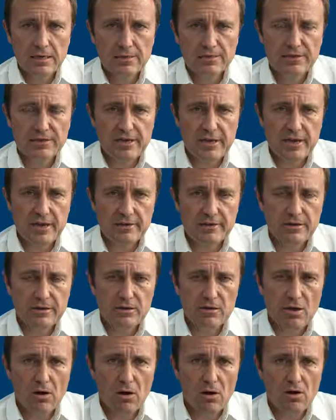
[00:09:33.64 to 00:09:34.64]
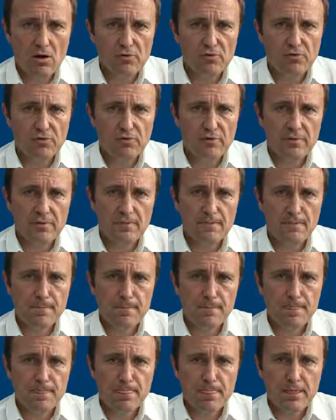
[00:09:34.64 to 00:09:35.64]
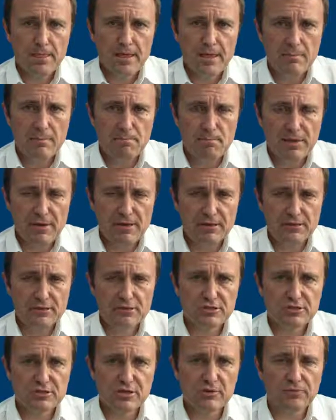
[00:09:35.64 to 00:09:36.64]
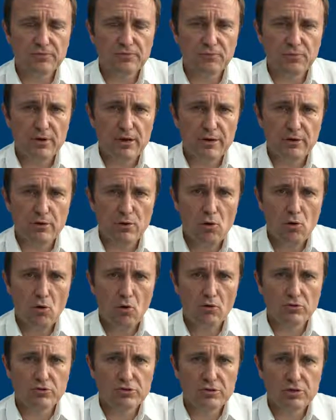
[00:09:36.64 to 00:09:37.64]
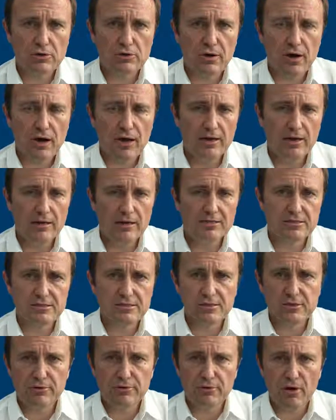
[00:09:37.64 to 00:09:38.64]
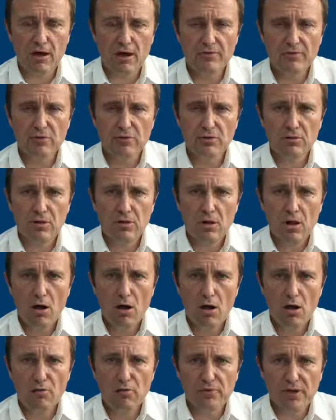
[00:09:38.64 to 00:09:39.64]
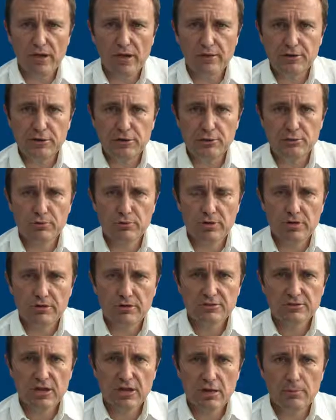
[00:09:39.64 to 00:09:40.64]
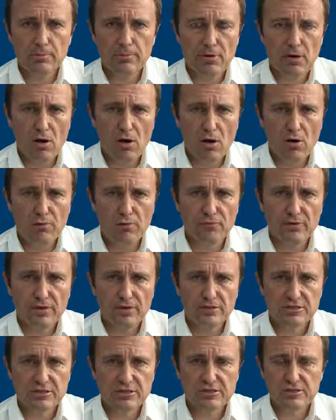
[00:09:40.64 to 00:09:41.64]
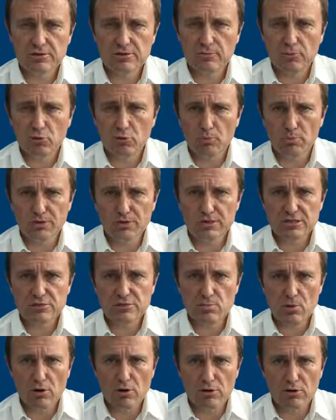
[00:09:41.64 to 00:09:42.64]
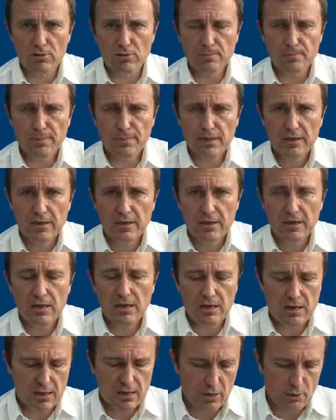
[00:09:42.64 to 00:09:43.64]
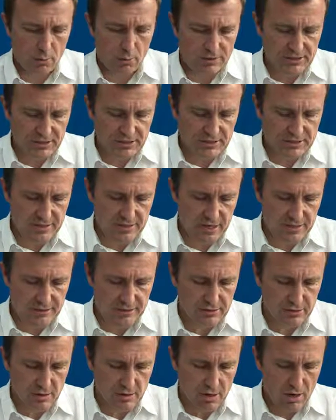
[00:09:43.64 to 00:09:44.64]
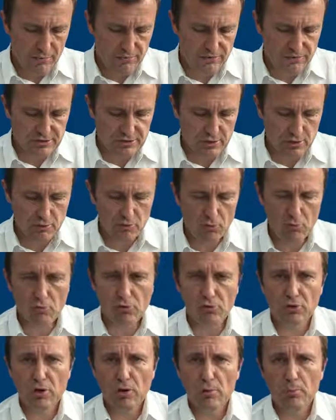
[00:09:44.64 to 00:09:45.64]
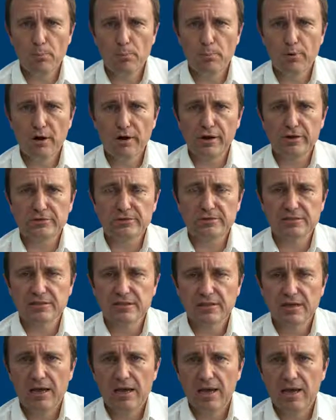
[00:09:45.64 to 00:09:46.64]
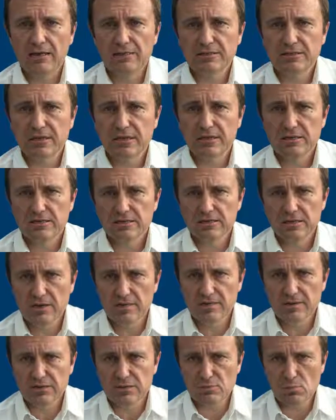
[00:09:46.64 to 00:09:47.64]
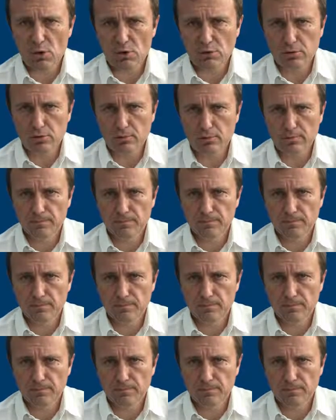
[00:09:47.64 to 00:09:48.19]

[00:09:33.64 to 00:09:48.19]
The area of embedded software also highlights the arrival of a new type of system or business model, which is that of the so-called product as service model.